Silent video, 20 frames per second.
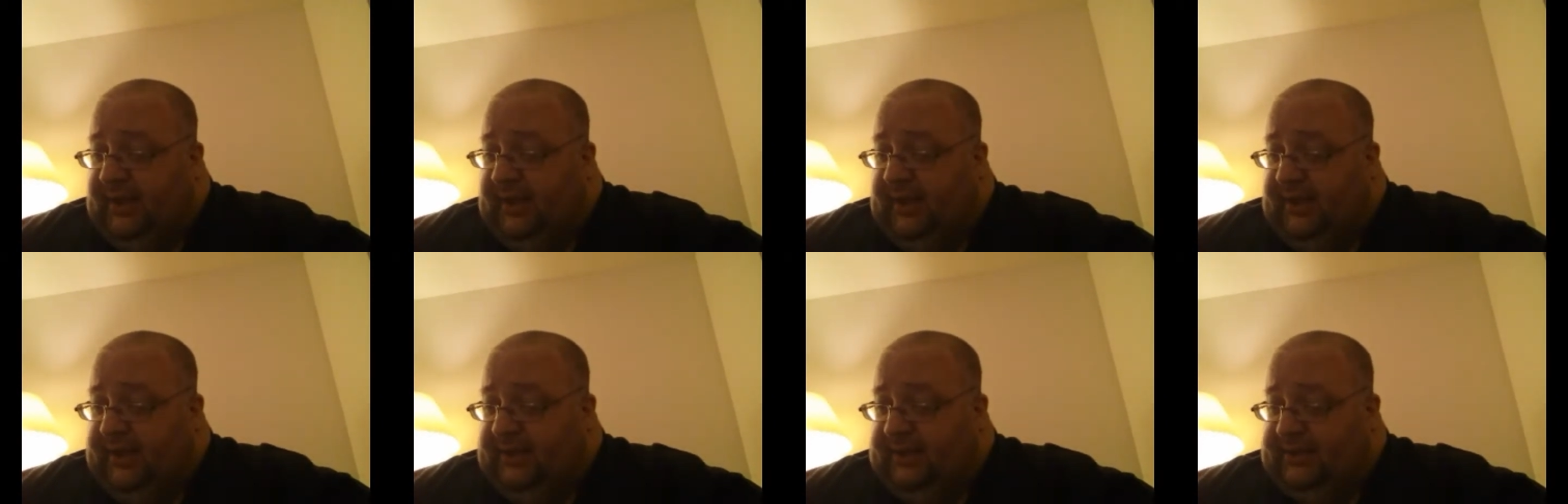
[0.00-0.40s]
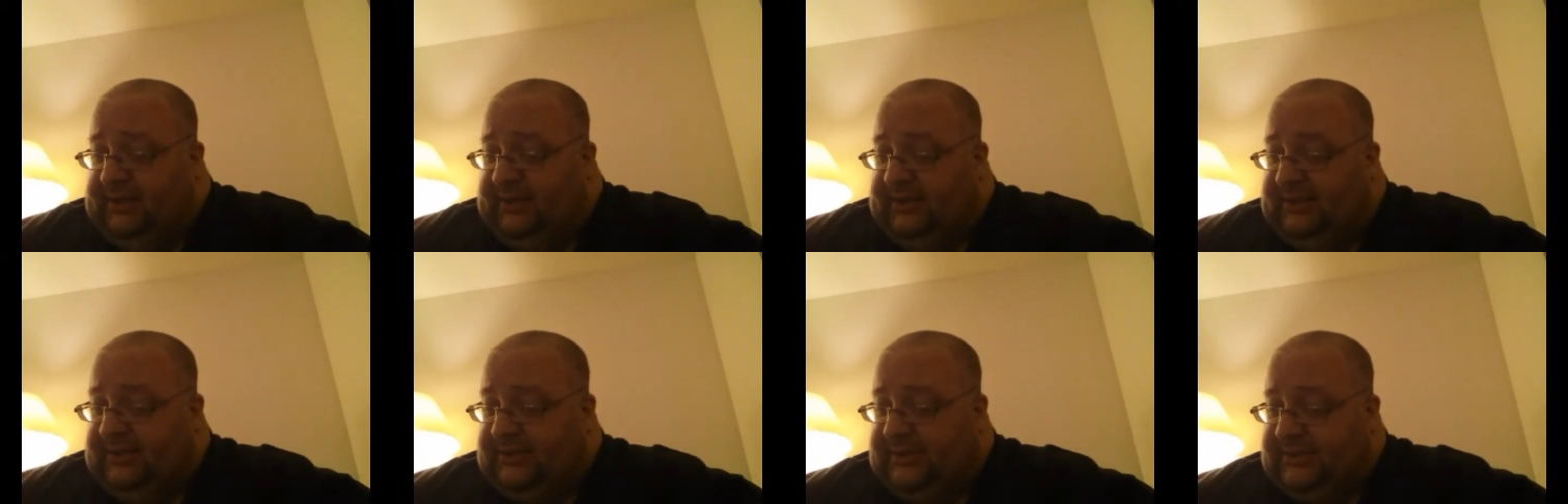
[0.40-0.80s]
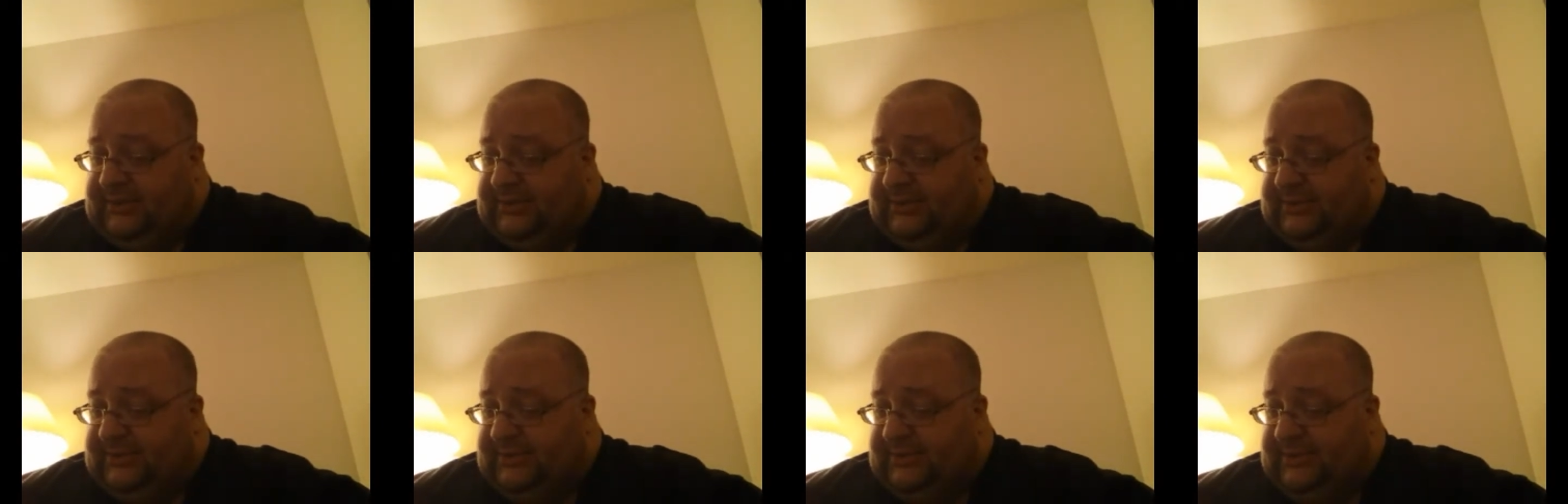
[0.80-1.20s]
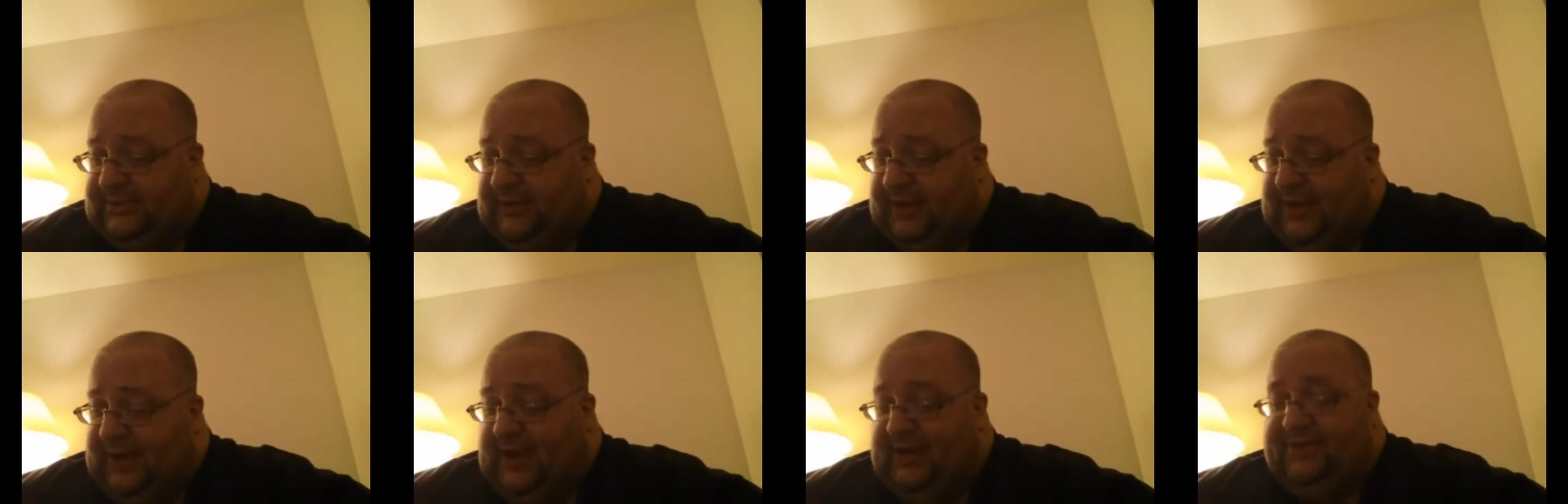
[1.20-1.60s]
uh
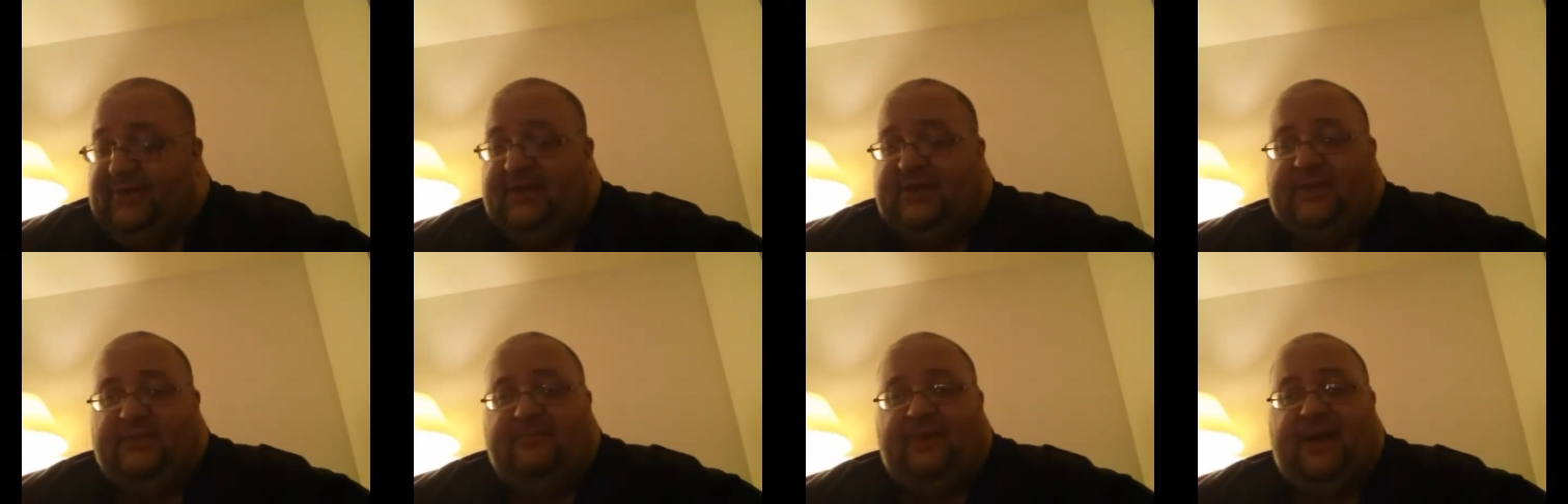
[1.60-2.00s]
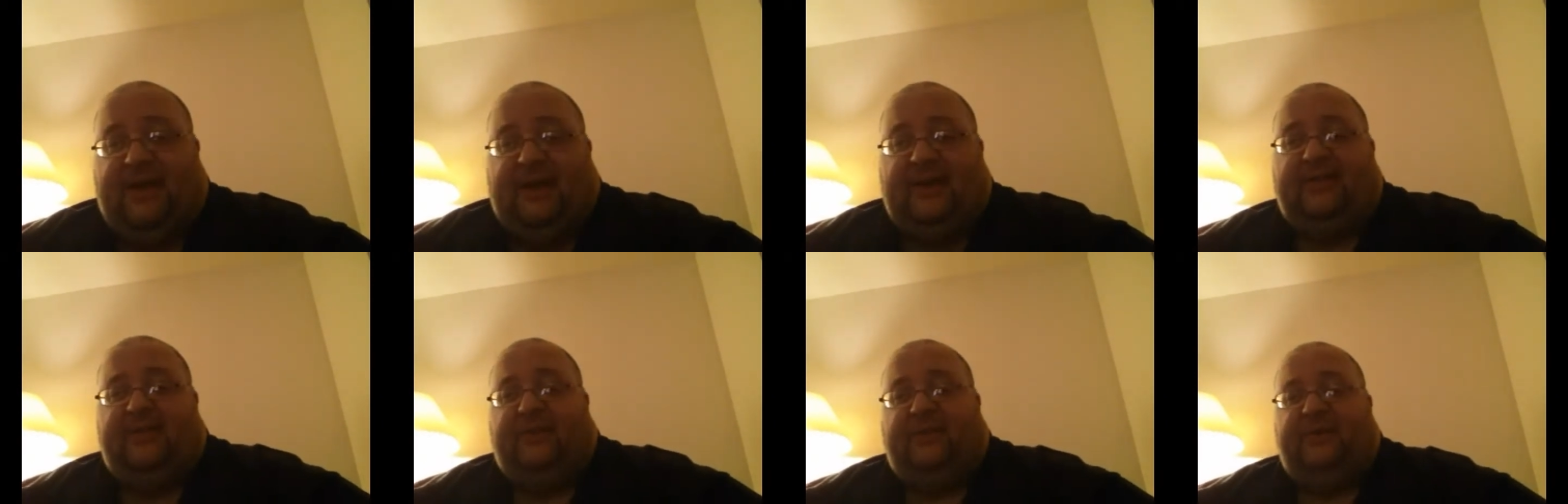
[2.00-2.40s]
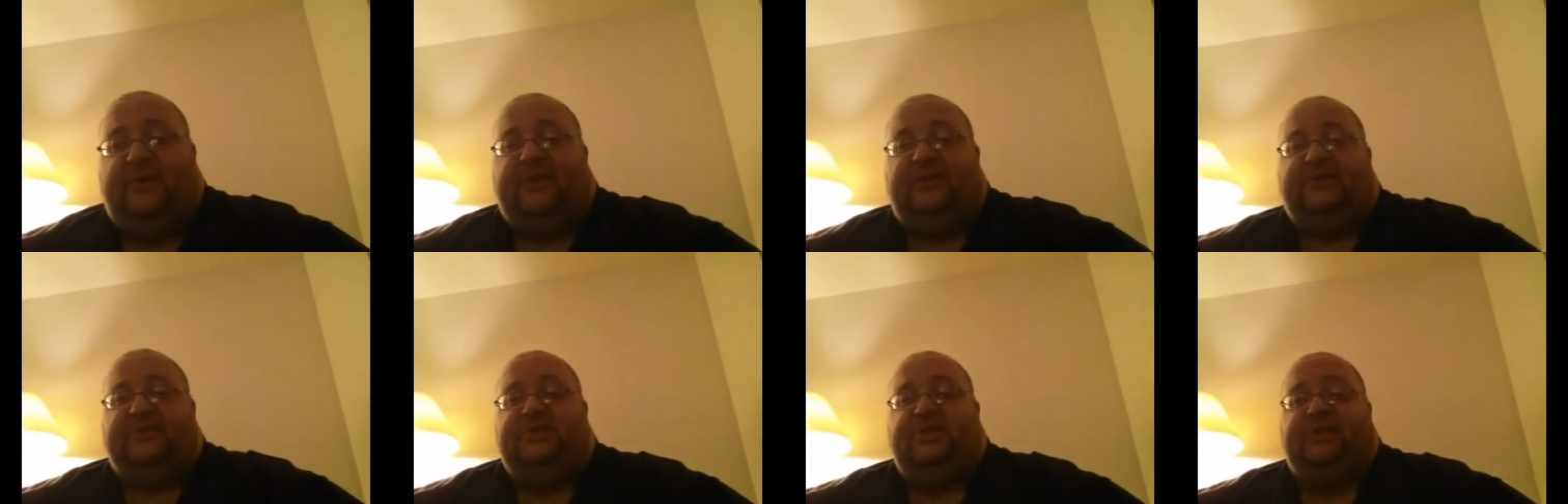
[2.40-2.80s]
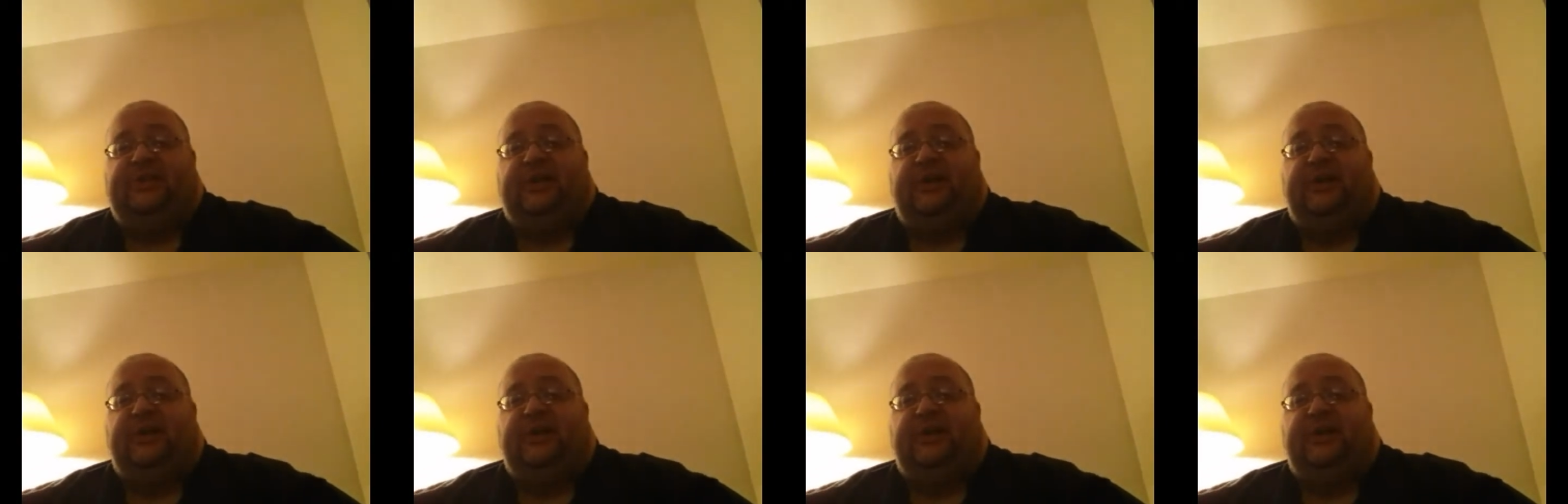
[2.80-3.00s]
I think the ma- the way they should have